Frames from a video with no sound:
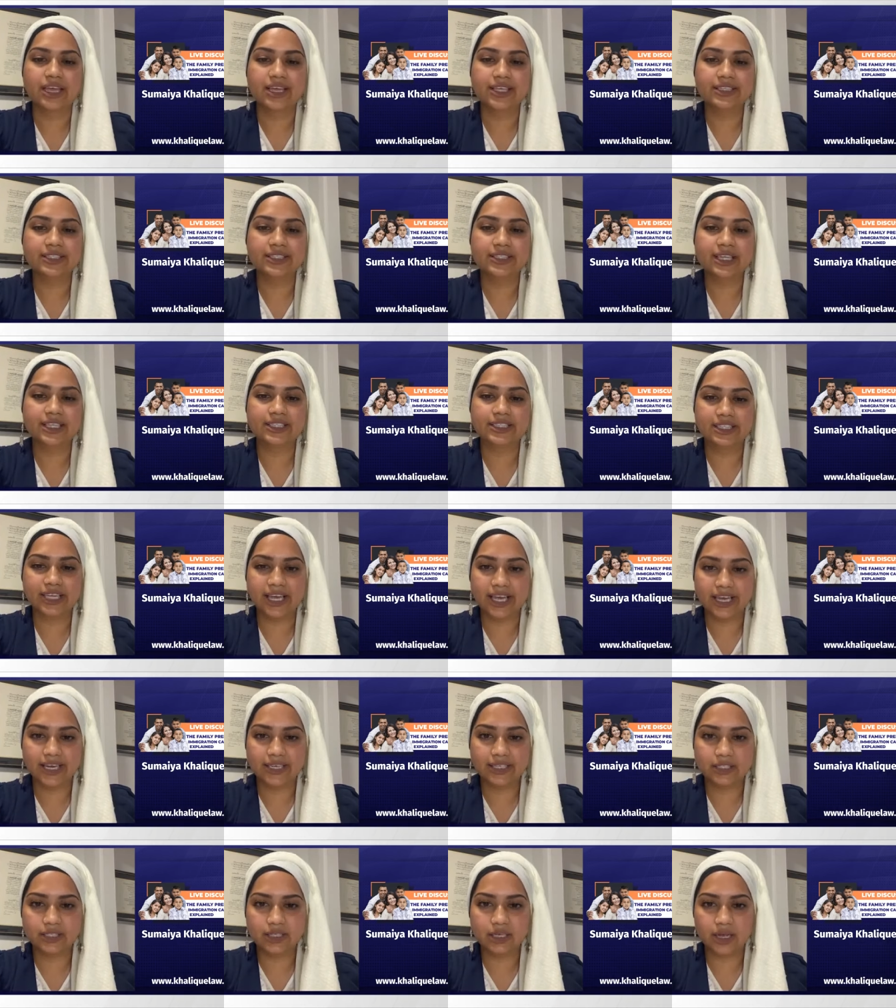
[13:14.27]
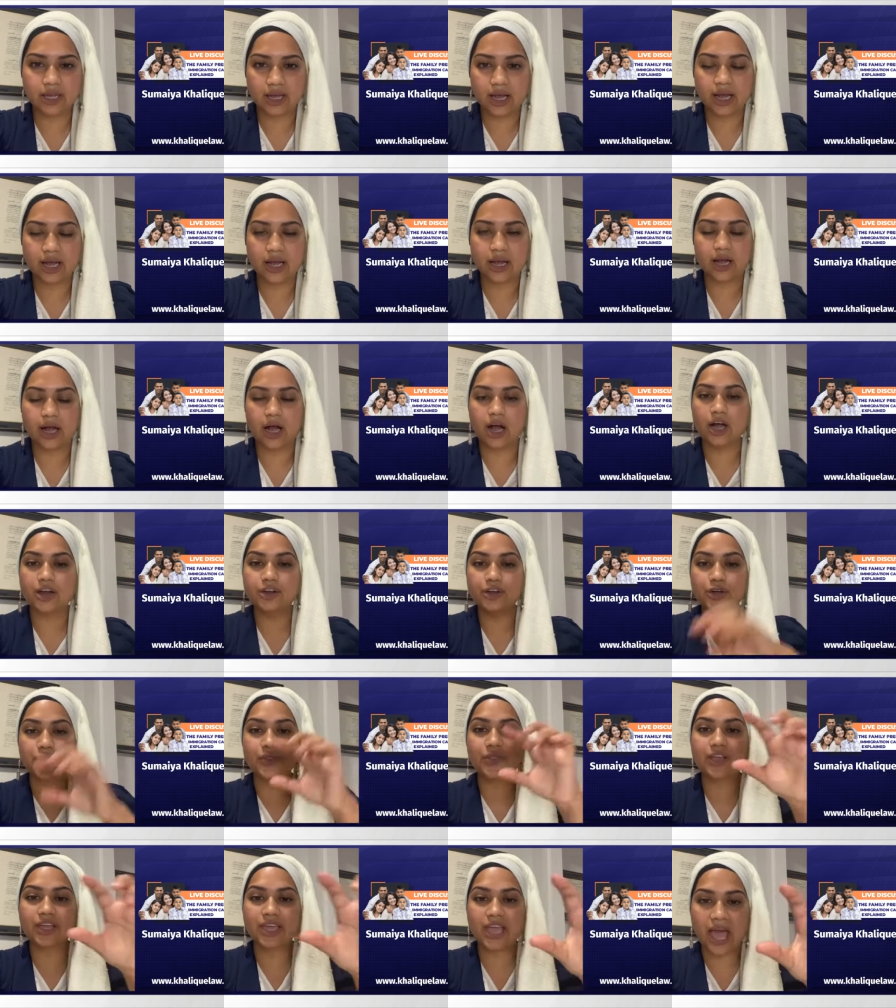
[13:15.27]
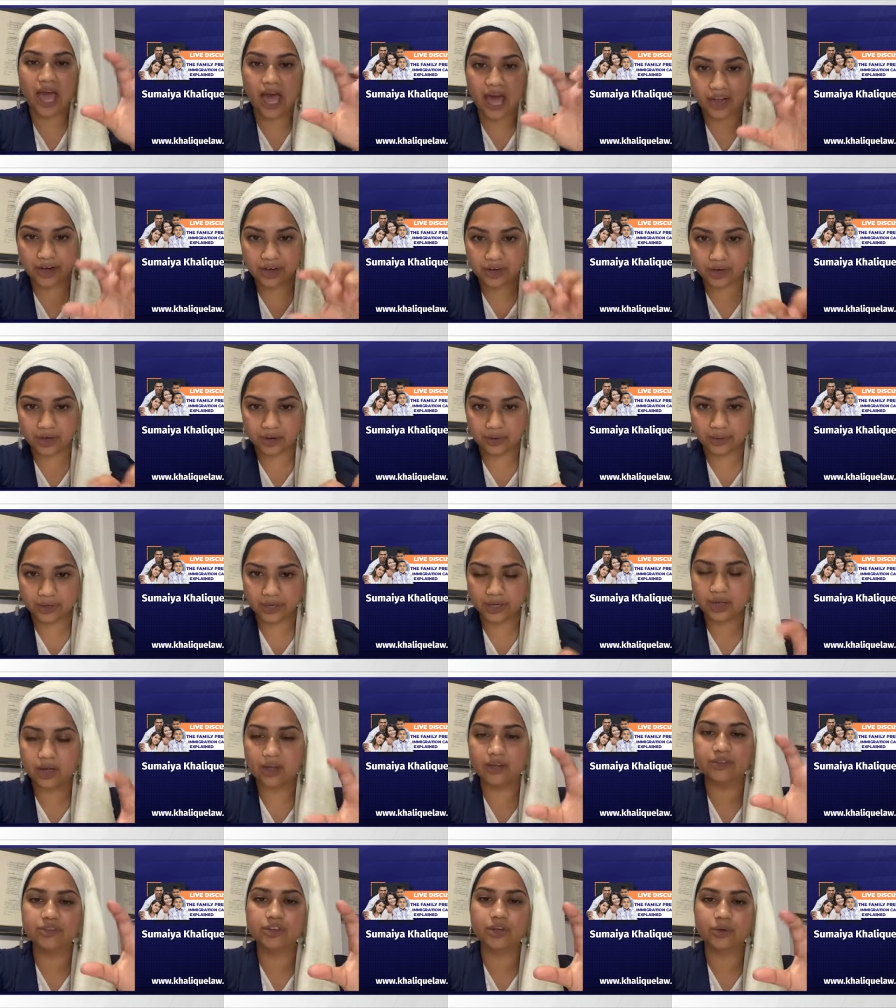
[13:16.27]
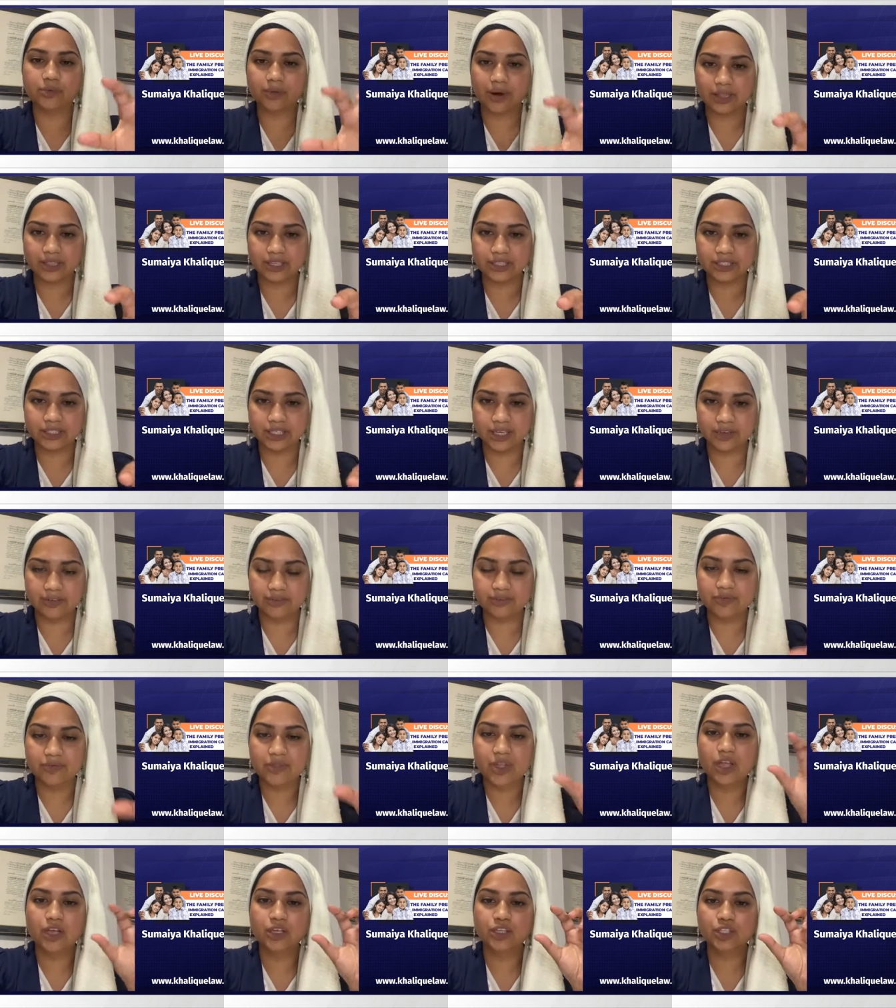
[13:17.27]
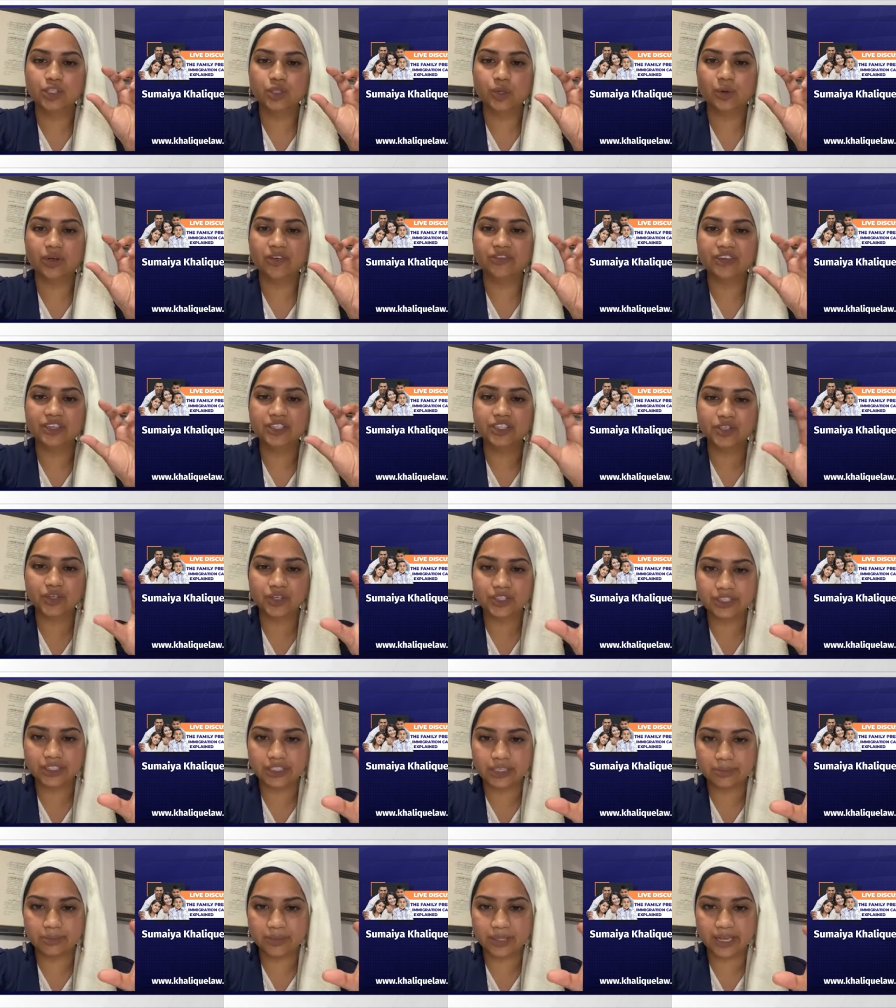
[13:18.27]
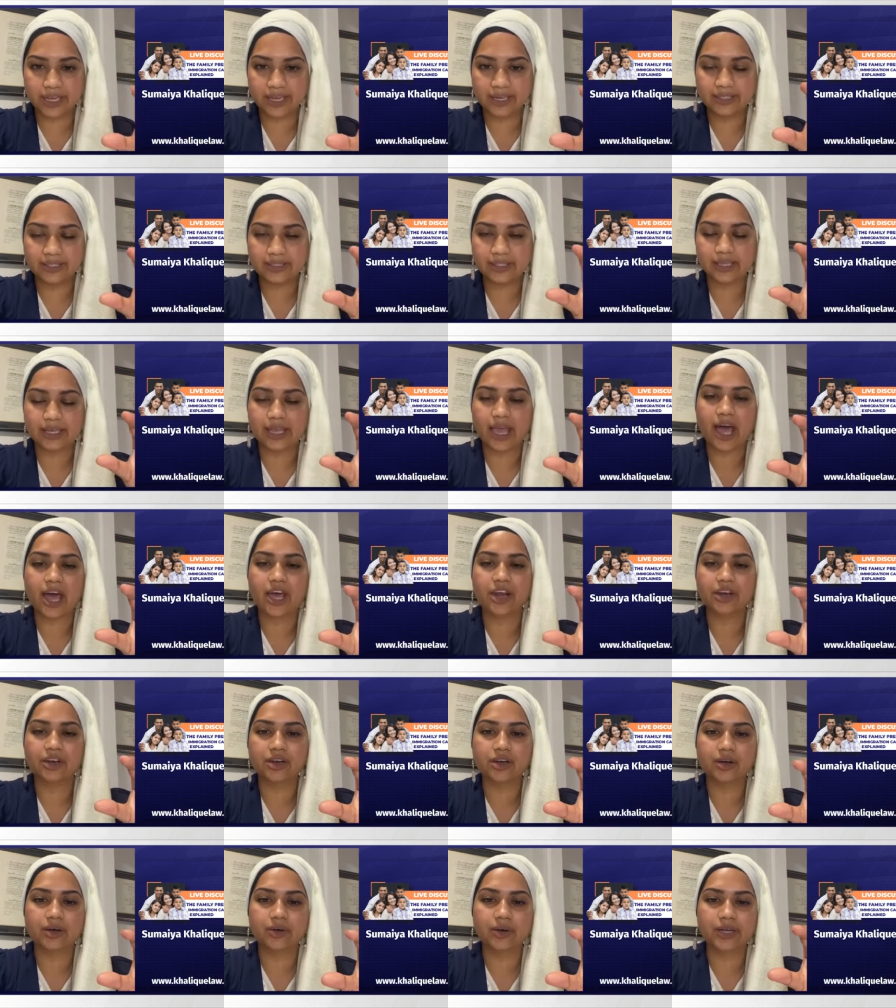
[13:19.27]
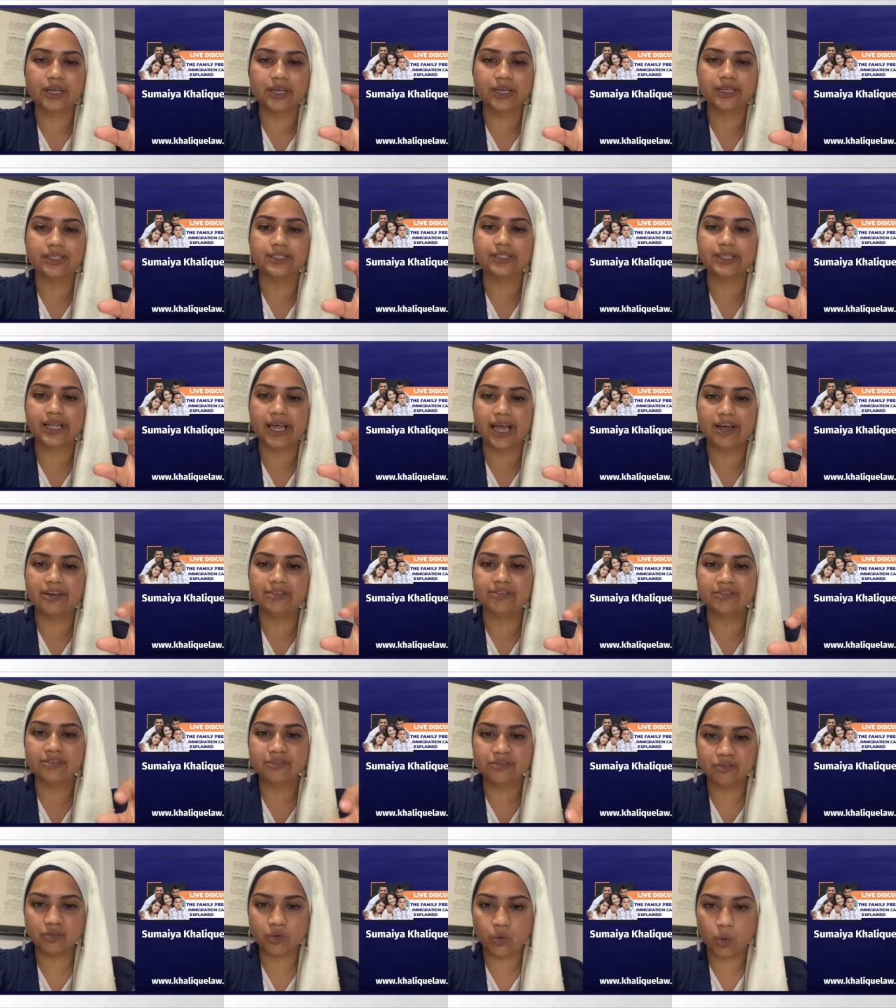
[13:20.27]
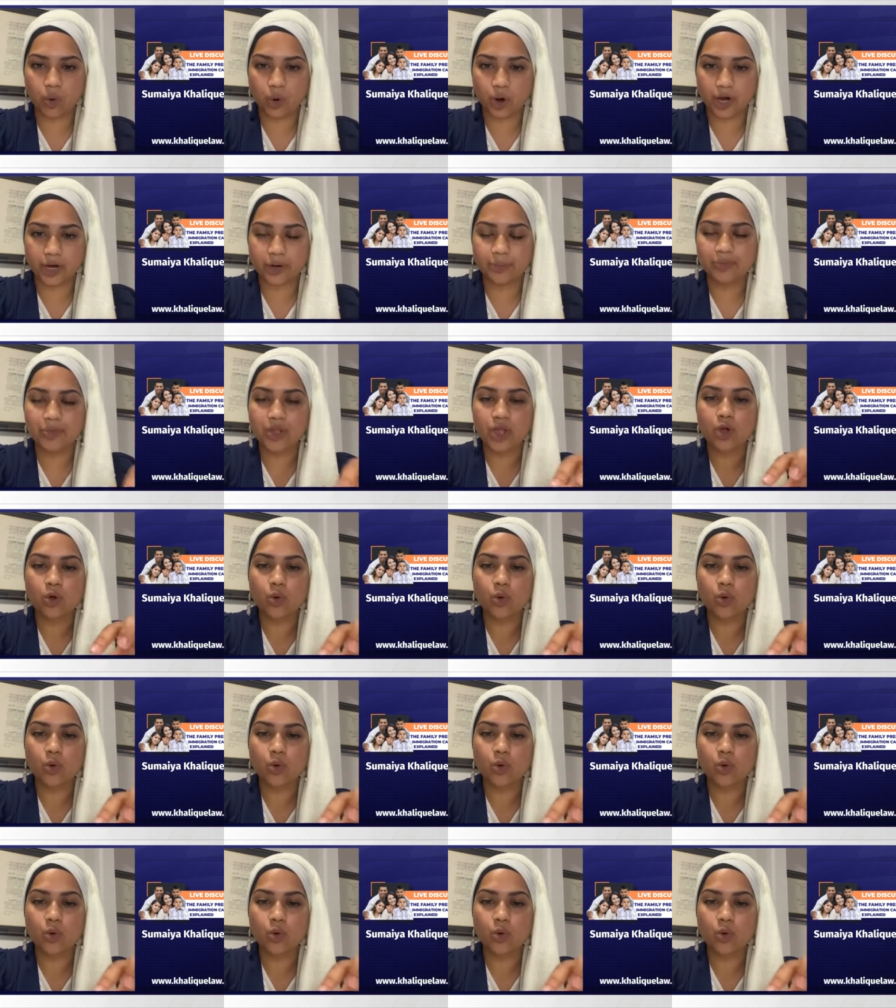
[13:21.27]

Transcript: Is the date under the category of your relative? So if it's your siblings, the category is F4.